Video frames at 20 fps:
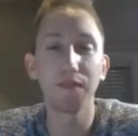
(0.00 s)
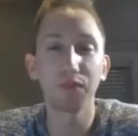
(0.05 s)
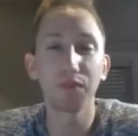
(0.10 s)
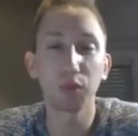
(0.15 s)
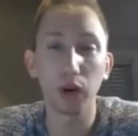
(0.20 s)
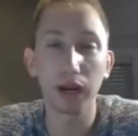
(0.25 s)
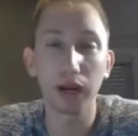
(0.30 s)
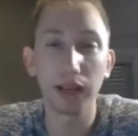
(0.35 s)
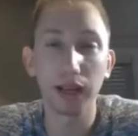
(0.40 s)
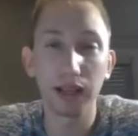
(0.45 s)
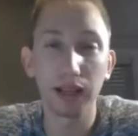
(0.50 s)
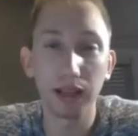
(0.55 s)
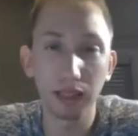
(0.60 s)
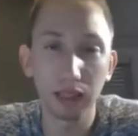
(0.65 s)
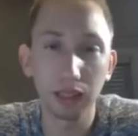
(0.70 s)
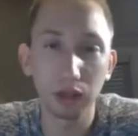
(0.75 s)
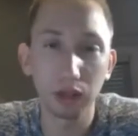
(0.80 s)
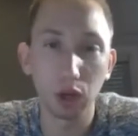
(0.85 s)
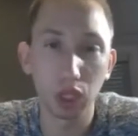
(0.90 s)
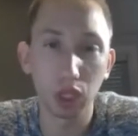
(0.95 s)
where it,
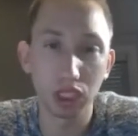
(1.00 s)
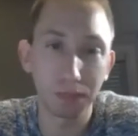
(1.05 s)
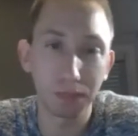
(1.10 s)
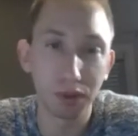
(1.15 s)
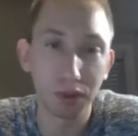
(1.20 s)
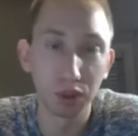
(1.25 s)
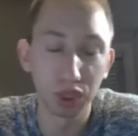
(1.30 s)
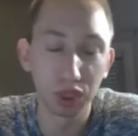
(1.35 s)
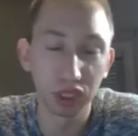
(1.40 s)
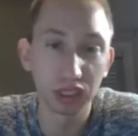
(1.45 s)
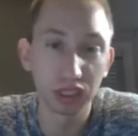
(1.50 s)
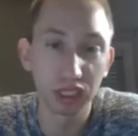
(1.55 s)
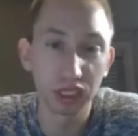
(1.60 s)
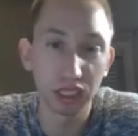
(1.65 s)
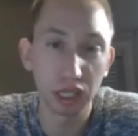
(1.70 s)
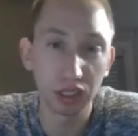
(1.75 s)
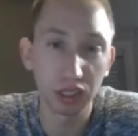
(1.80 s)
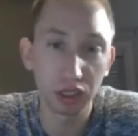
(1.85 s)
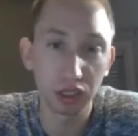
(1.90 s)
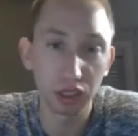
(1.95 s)
as opposed to the
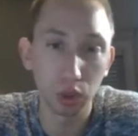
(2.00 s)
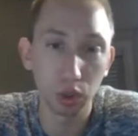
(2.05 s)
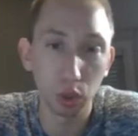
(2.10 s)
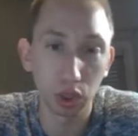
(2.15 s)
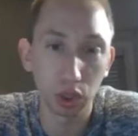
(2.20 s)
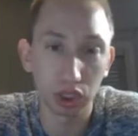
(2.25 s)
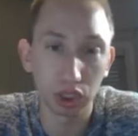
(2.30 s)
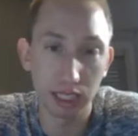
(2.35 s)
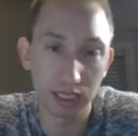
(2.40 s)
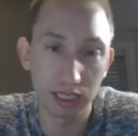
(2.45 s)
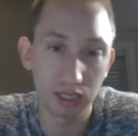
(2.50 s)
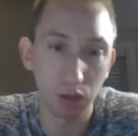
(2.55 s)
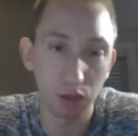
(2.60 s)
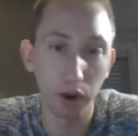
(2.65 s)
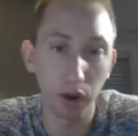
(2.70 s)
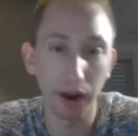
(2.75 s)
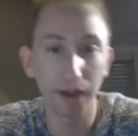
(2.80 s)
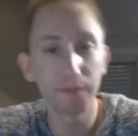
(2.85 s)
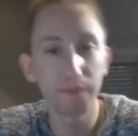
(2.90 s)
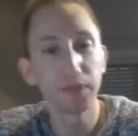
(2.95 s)
southern Dorchester,
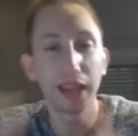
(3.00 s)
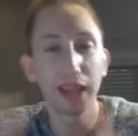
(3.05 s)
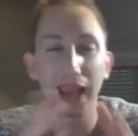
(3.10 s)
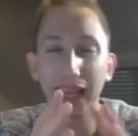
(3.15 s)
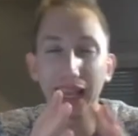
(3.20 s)
where it